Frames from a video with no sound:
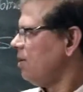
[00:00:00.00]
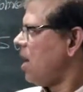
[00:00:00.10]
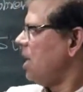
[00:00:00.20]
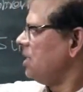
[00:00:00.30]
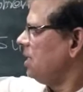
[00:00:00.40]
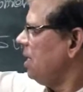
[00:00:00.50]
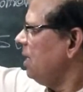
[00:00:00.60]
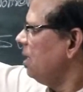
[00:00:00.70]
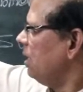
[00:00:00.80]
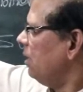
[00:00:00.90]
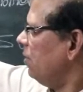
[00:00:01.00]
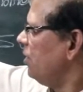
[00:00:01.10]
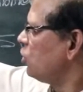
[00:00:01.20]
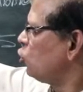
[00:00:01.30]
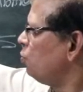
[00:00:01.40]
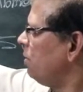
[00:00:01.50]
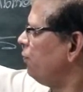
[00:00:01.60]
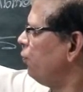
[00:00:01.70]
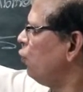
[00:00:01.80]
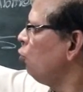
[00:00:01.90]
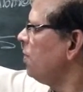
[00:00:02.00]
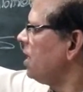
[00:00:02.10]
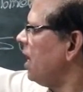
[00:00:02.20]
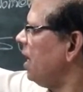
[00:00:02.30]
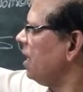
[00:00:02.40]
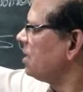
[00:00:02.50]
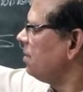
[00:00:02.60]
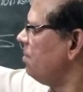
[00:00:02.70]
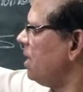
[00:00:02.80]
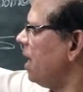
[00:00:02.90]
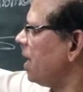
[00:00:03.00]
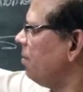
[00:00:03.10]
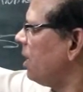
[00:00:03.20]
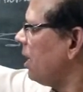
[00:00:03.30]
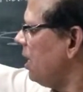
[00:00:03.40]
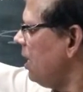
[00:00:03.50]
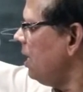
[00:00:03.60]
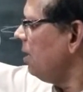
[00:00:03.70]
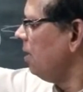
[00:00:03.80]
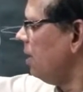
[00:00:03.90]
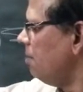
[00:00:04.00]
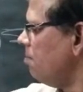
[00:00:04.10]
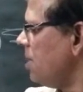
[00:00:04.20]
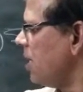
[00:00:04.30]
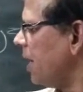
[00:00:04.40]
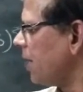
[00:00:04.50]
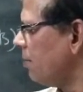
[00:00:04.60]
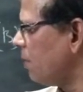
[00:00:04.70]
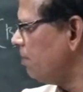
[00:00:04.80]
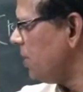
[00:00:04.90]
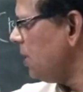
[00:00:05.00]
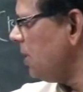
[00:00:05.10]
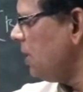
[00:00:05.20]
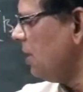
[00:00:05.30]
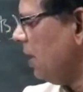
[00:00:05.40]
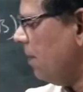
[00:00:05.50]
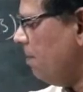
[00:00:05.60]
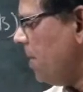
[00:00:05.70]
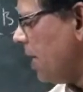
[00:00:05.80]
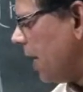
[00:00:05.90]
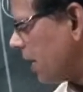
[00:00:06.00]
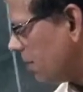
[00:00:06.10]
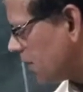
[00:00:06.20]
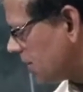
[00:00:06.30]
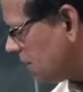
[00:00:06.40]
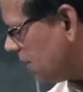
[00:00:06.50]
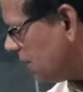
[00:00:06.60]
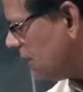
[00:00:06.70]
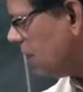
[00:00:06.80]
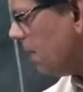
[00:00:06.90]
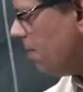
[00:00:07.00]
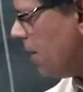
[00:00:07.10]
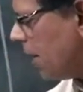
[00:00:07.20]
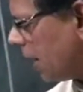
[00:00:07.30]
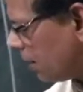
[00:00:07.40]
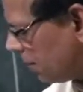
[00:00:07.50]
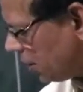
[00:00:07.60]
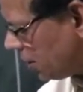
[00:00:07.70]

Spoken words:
I say there should be 4 main headings: main heading number A, main heading number B, main heading number C, main heading number